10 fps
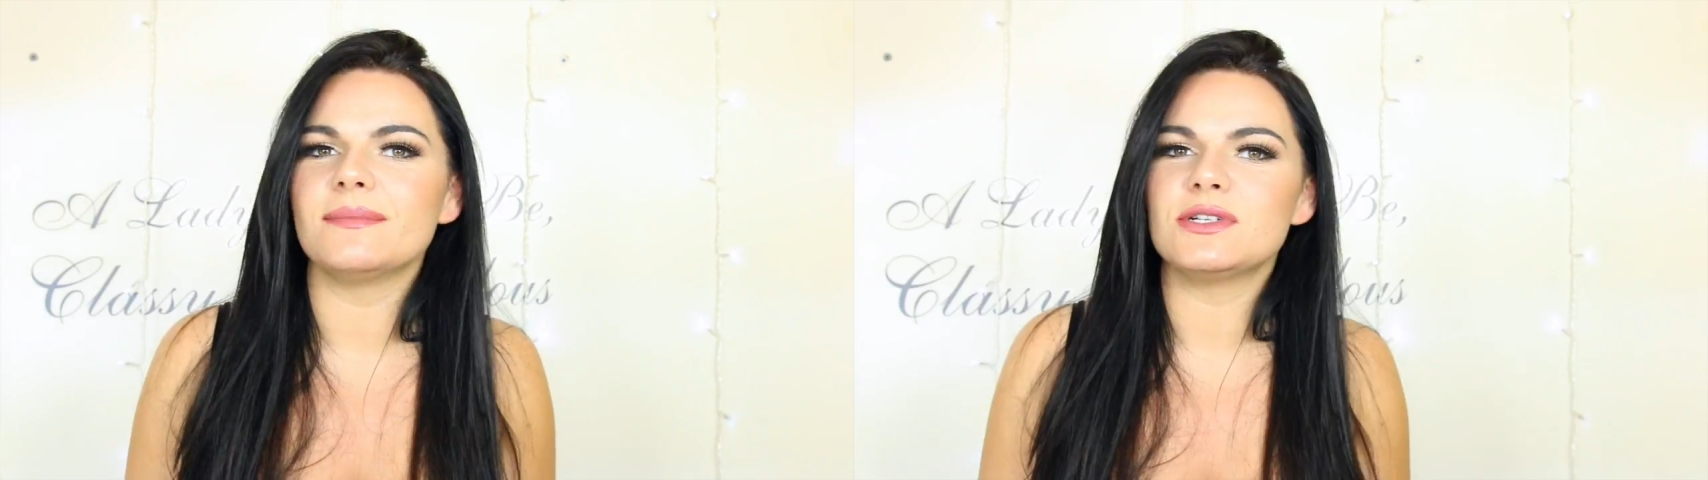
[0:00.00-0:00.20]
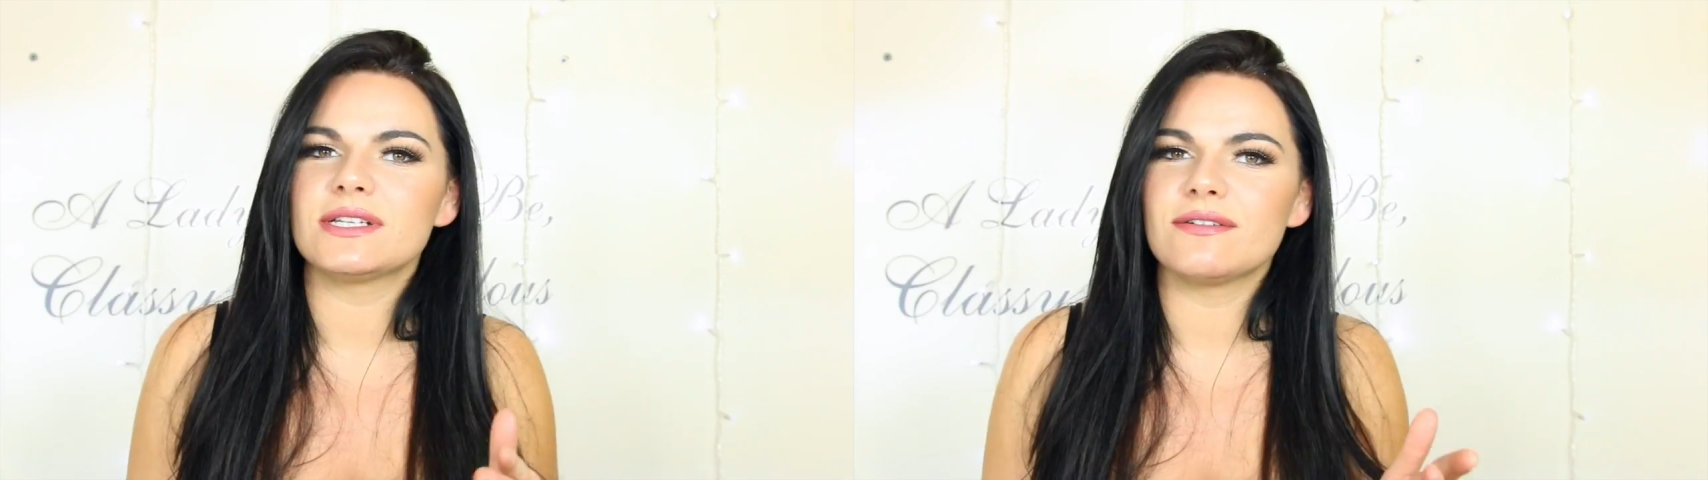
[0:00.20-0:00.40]

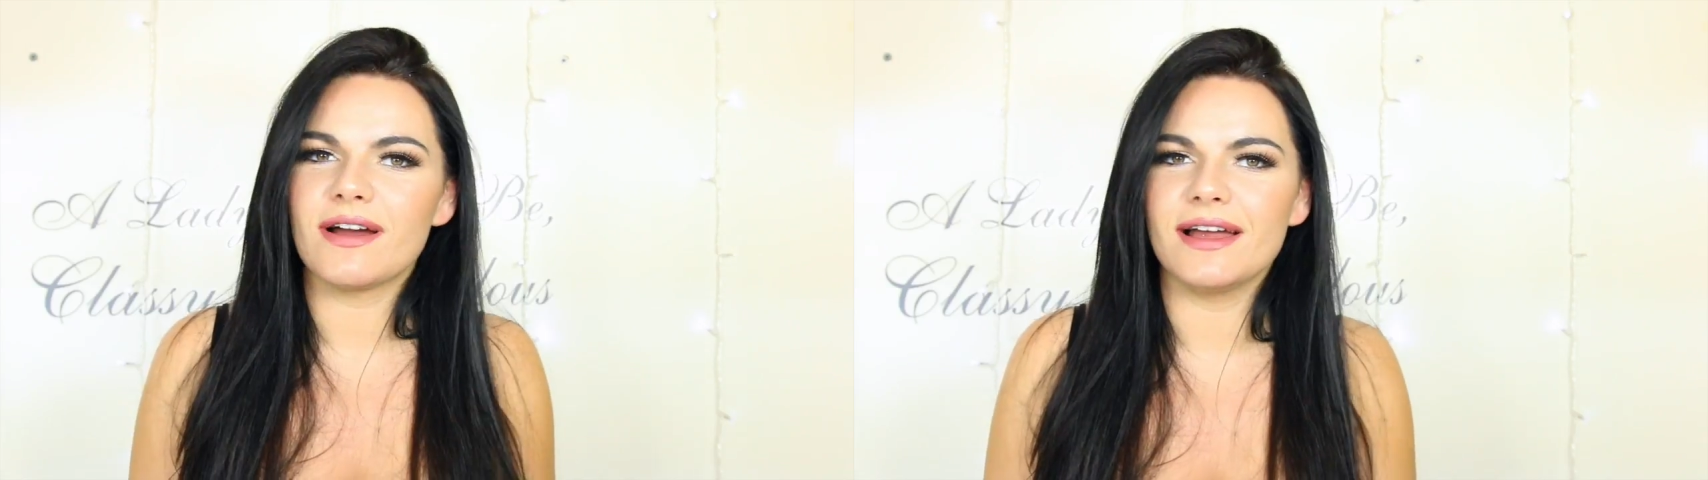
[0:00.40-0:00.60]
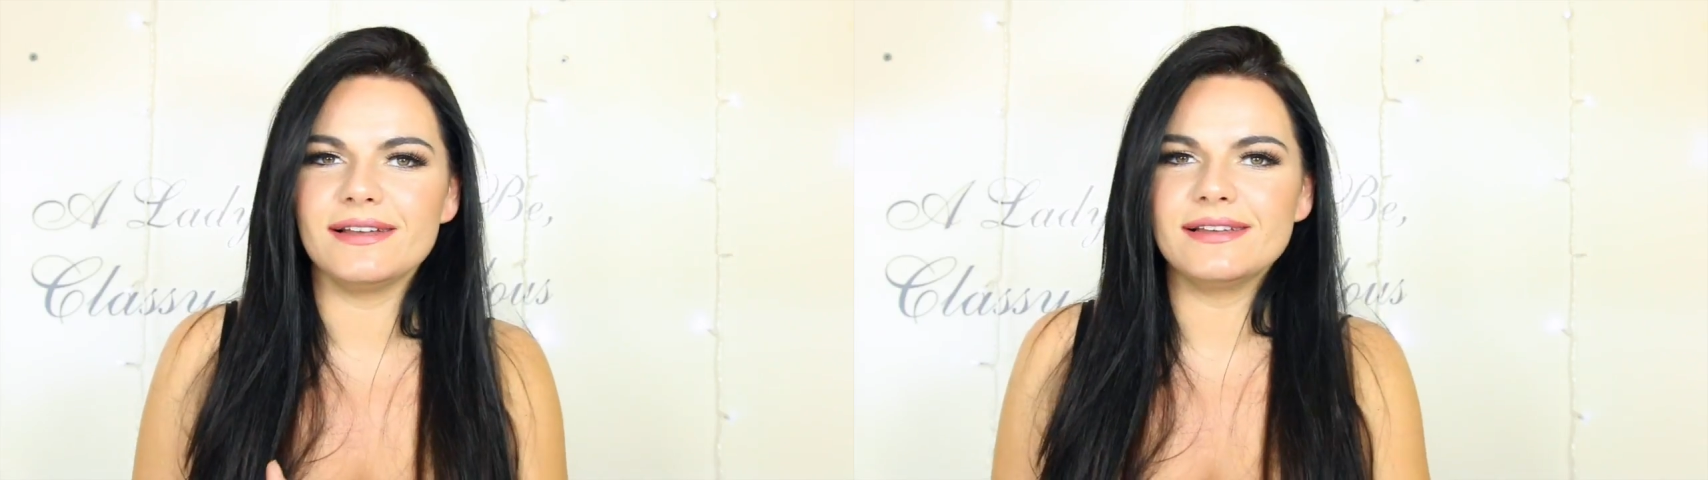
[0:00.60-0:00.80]
I'm just like,
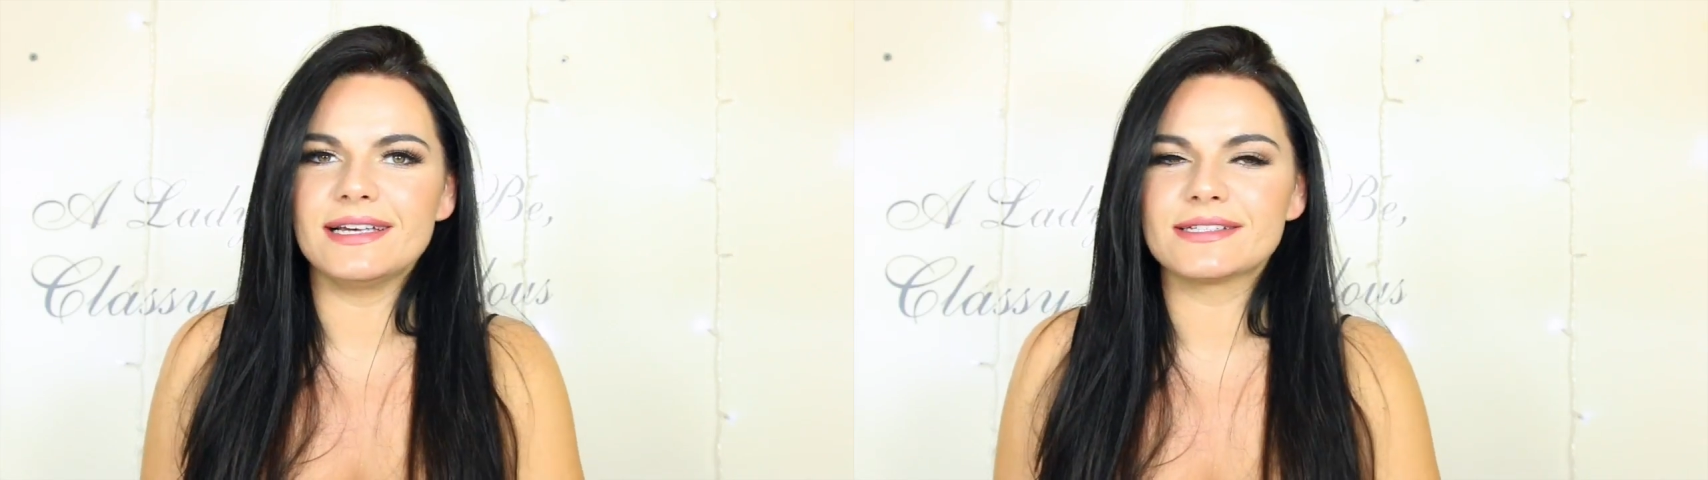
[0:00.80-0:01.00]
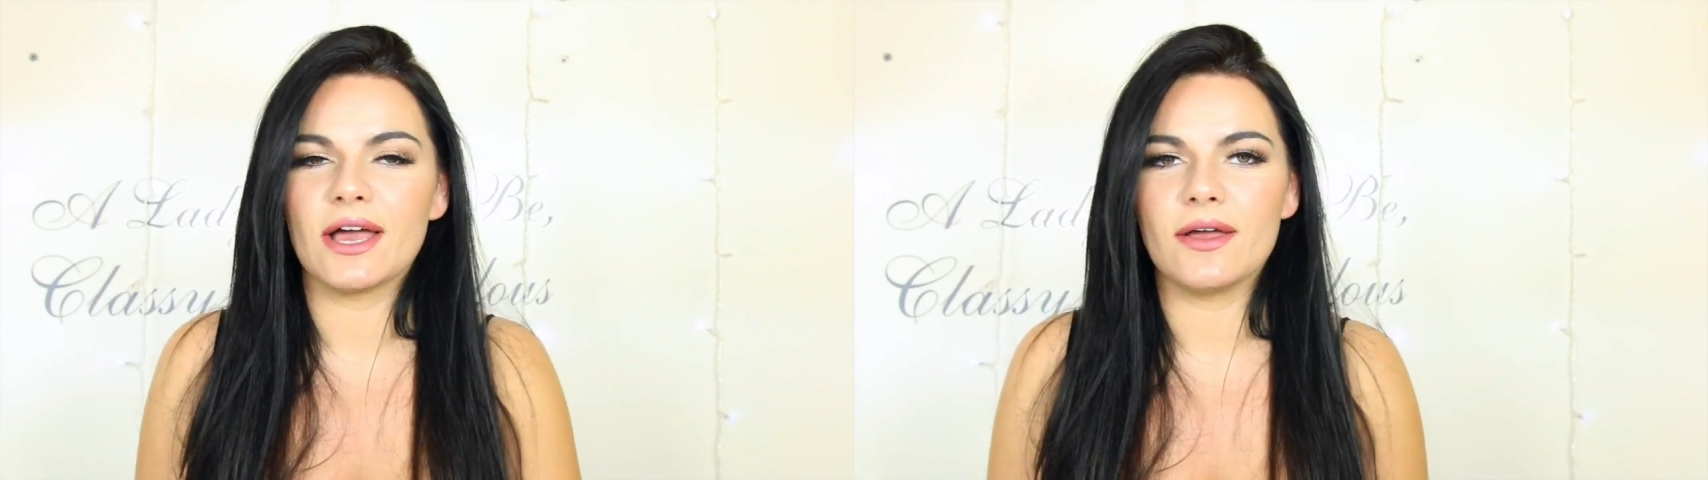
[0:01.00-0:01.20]
right,
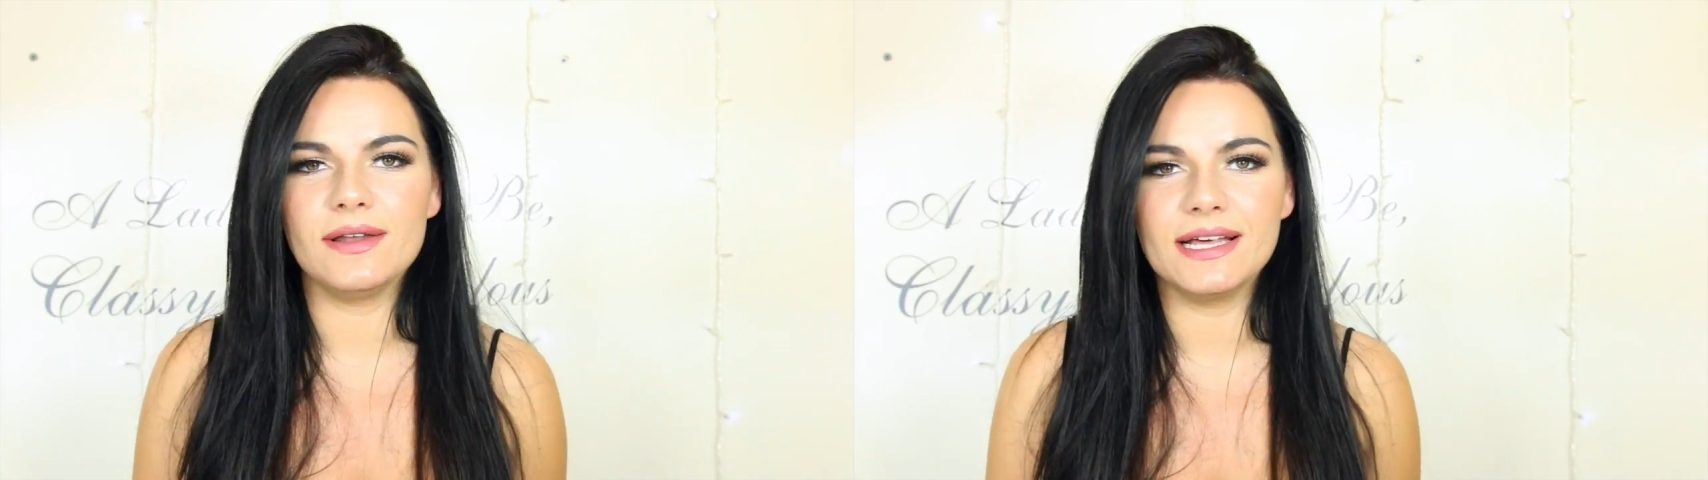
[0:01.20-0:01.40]
let's go,